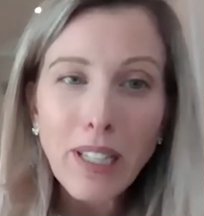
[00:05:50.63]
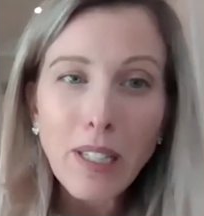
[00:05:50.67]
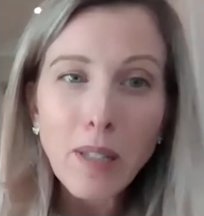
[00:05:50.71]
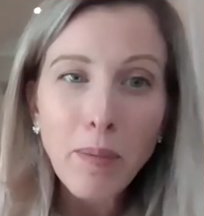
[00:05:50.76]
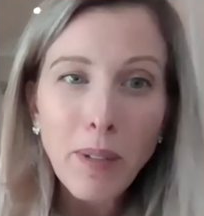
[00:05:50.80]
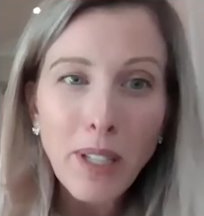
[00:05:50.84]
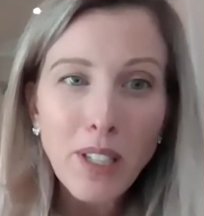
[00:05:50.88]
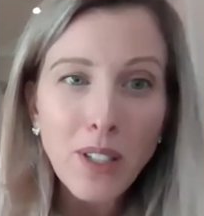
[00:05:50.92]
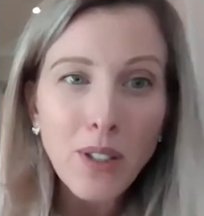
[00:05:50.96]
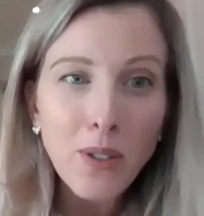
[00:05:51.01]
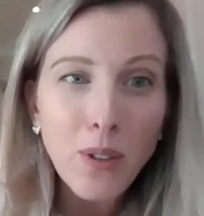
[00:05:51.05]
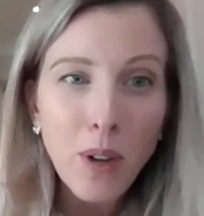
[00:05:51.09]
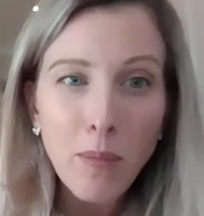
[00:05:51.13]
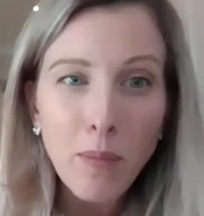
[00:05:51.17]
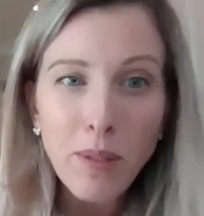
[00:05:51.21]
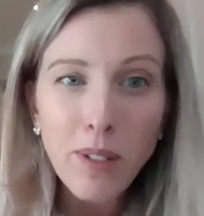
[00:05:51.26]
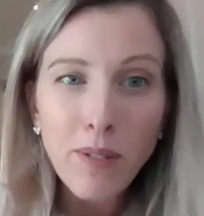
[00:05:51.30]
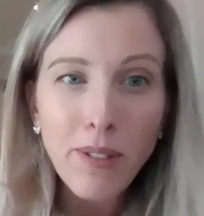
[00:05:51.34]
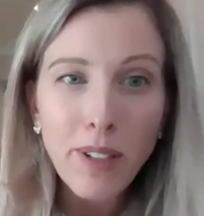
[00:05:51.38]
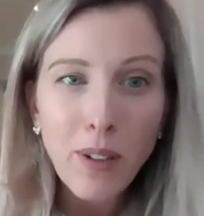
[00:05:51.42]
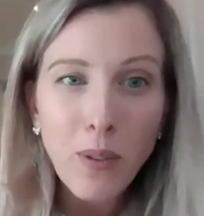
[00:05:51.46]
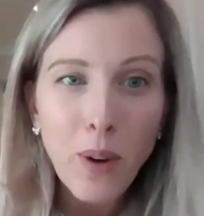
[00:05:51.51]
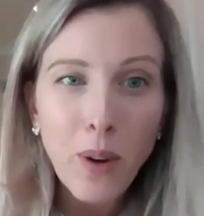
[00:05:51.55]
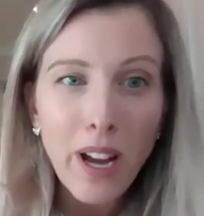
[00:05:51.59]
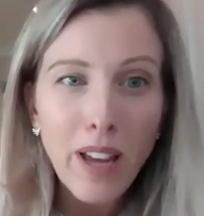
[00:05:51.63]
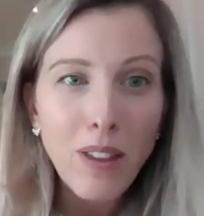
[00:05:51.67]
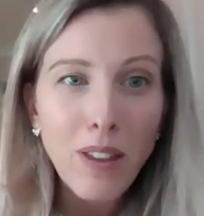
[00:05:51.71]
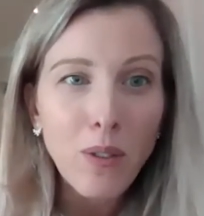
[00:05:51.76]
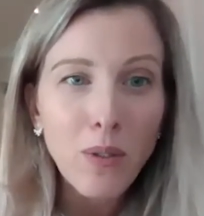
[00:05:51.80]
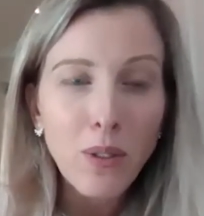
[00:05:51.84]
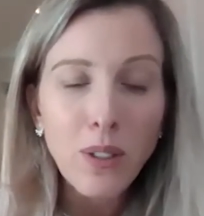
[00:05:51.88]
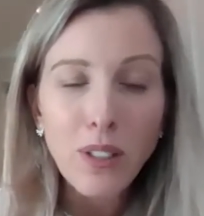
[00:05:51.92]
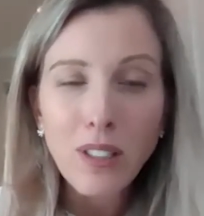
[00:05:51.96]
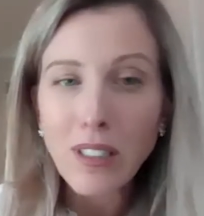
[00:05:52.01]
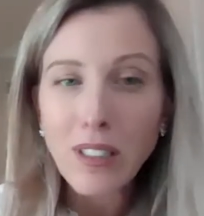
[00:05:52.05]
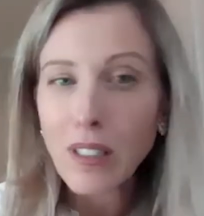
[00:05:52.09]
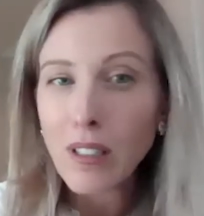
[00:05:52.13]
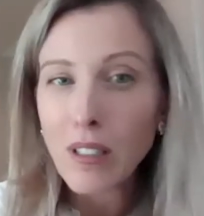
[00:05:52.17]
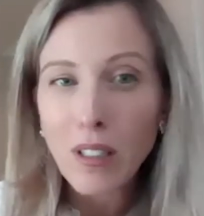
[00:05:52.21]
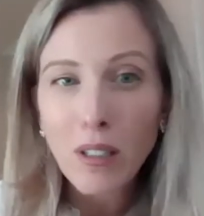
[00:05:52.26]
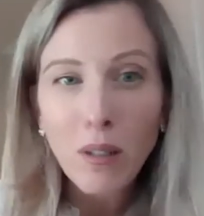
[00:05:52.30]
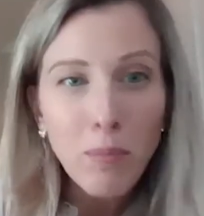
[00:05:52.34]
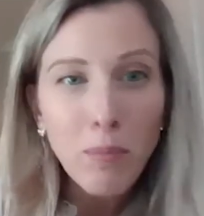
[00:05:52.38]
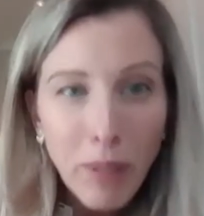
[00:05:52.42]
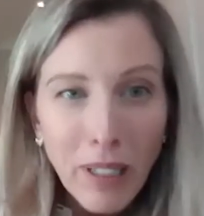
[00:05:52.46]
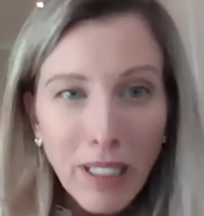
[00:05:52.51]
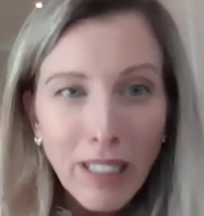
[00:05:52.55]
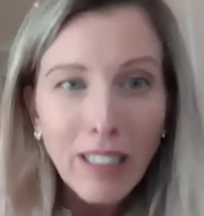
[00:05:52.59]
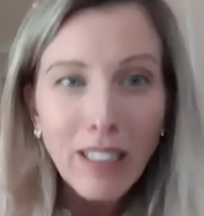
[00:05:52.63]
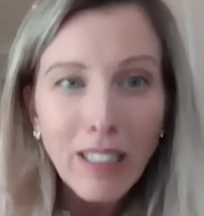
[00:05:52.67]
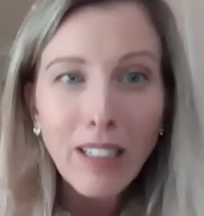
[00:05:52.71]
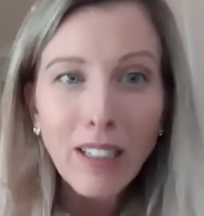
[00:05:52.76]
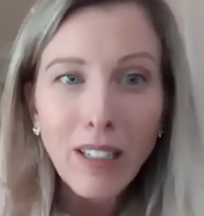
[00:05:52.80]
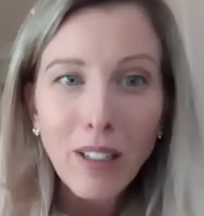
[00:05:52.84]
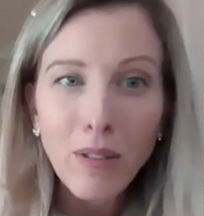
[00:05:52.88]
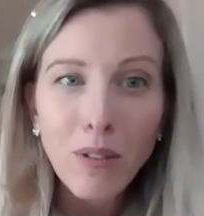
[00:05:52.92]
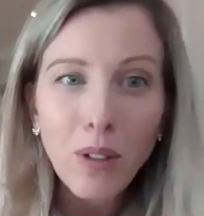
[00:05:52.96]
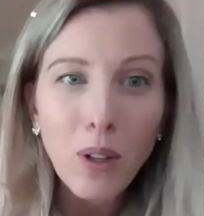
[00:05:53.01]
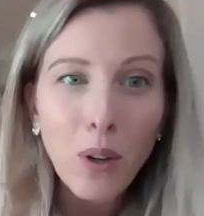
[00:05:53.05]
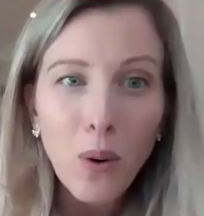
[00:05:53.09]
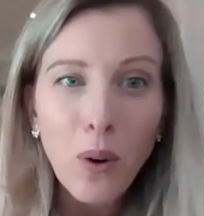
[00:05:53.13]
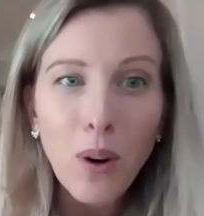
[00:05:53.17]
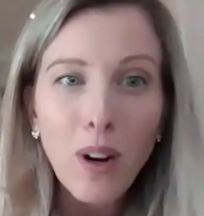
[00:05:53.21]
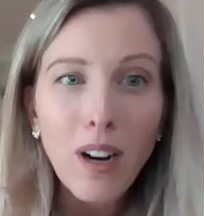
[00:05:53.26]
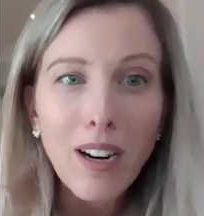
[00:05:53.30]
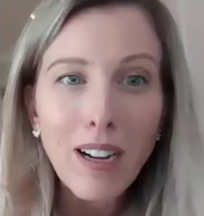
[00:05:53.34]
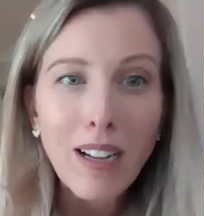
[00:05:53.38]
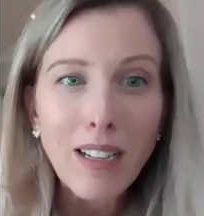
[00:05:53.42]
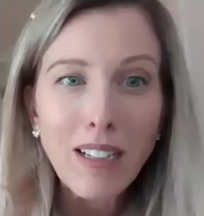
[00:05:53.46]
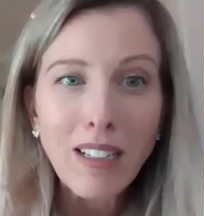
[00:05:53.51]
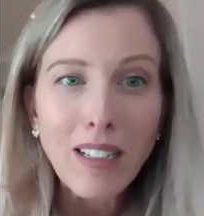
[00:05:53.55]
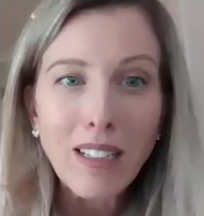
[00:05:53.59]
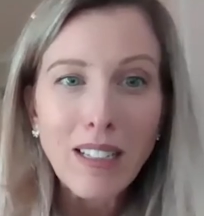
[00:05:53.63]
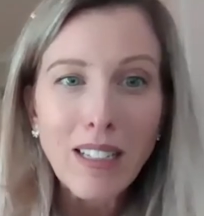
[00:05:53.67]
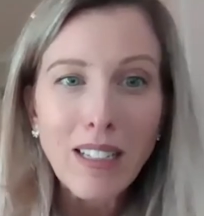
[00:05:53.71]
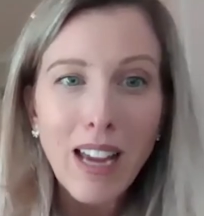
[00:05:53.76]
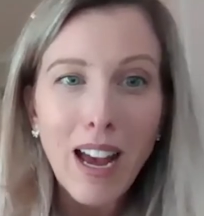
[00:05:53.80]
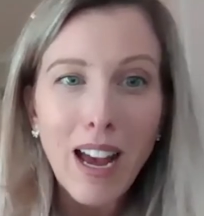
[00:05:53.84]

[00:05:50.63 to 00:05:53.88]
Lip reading: it's been disruptive in a way that was completely required.